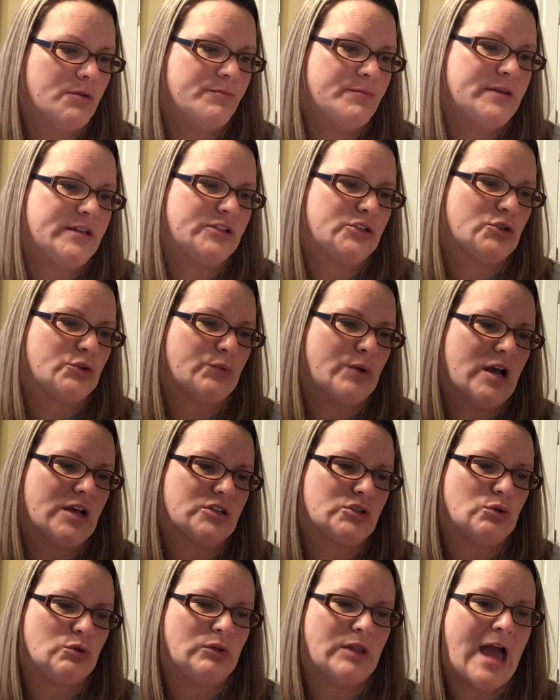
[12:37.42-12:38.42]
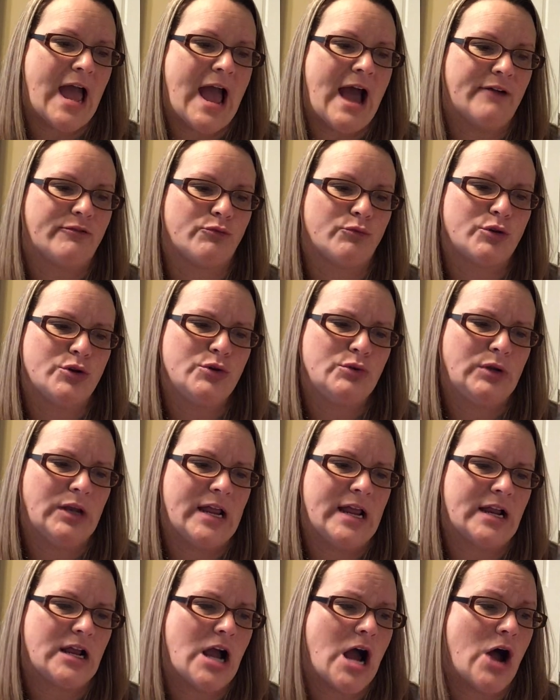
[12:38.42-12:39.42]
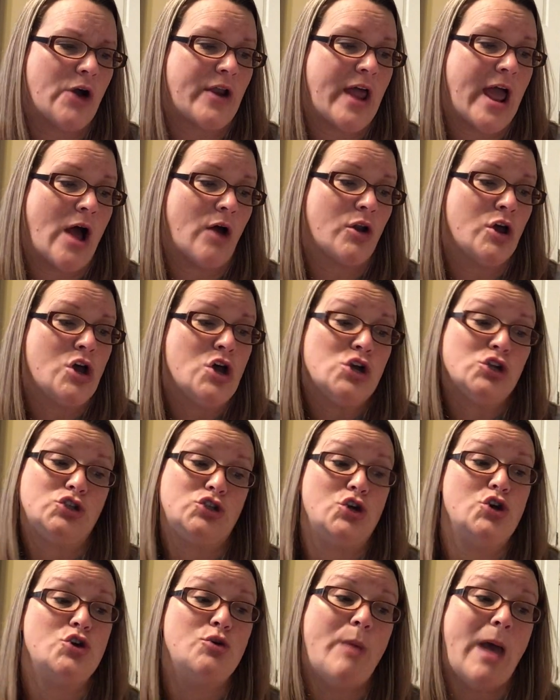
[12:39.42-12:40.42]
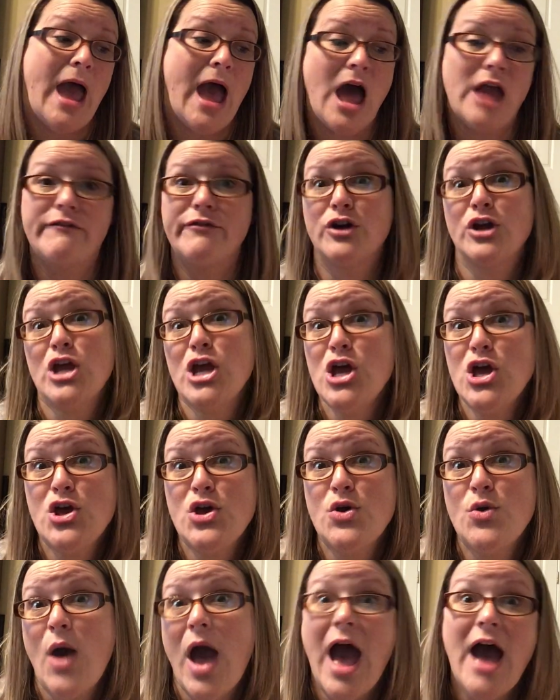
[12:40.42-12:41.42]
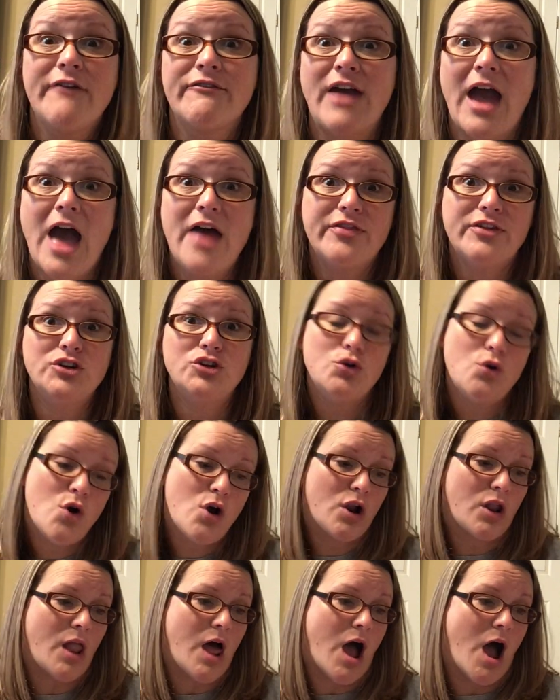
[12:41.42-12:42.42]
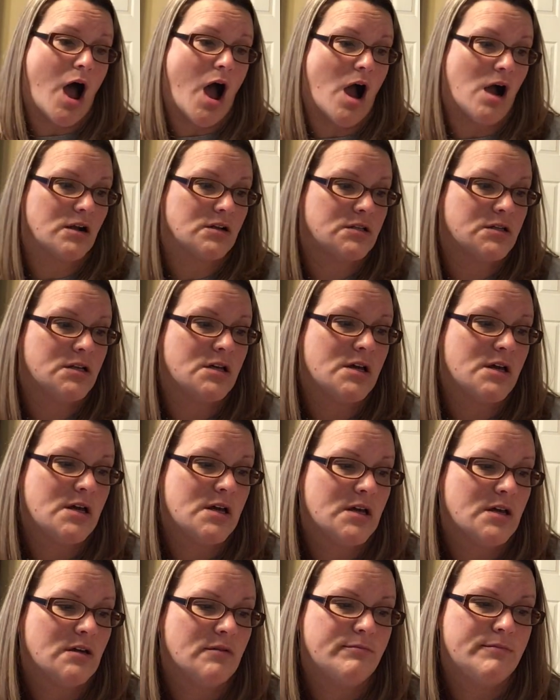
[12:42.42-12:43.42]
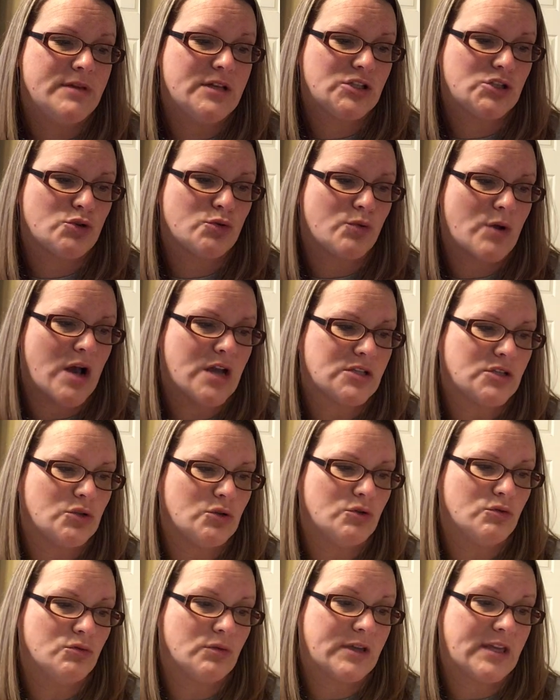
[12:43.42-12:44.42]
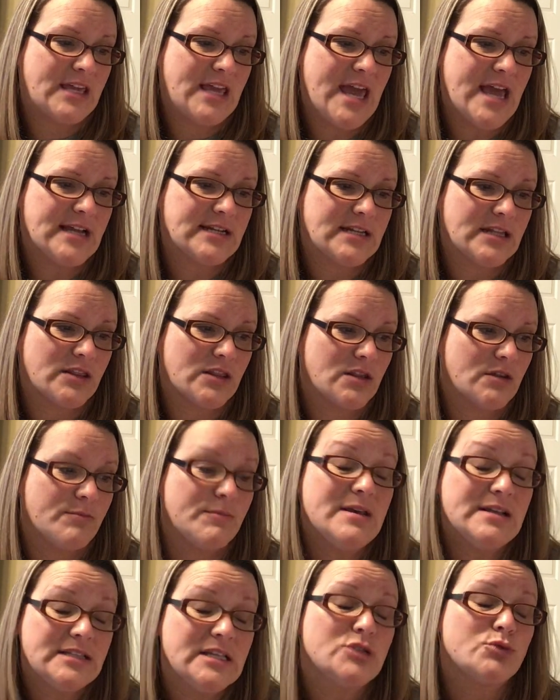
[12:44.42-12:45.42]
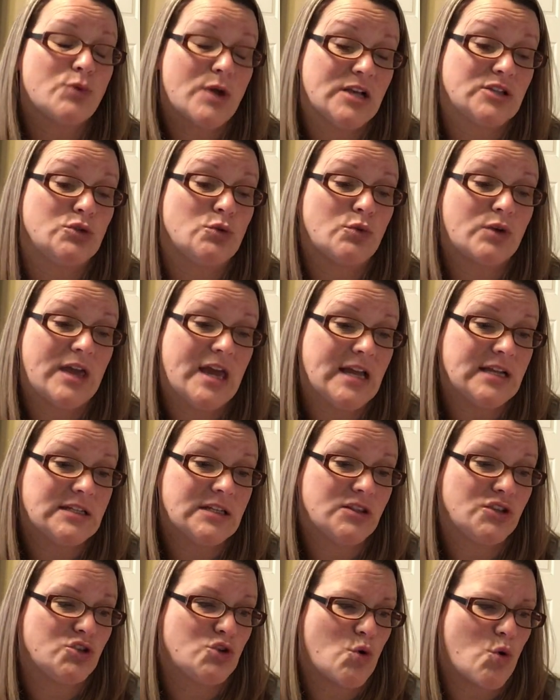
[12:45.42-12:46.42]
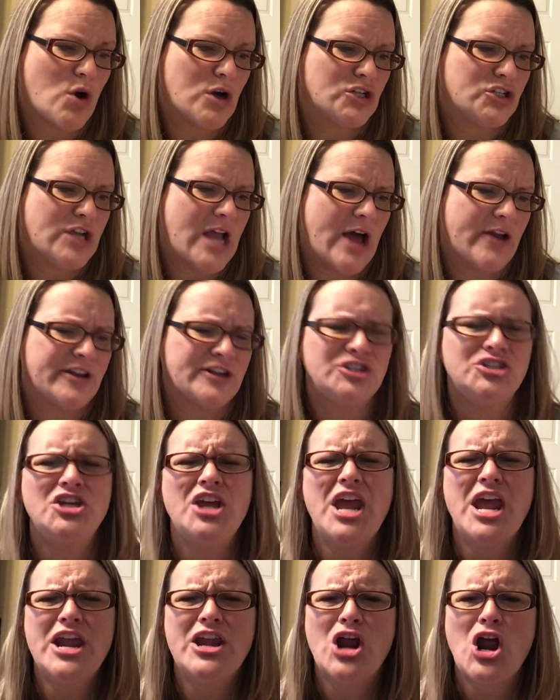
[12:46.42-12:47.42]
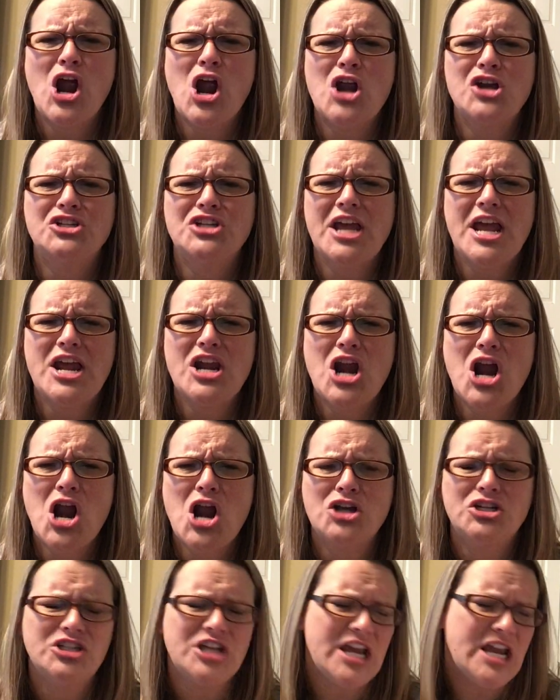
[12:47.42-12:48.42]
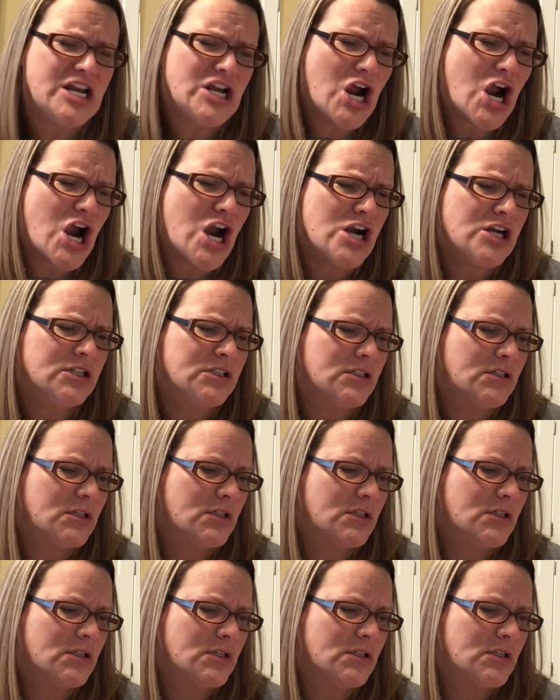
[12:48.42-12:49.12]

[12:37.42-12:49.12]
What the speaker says: Mr. Russell laughed rudely and called out, "Too bad for you, I've got the door locked." Mrs. Russell kicked at the door and shouted, "Cheater, cheater, cheater!"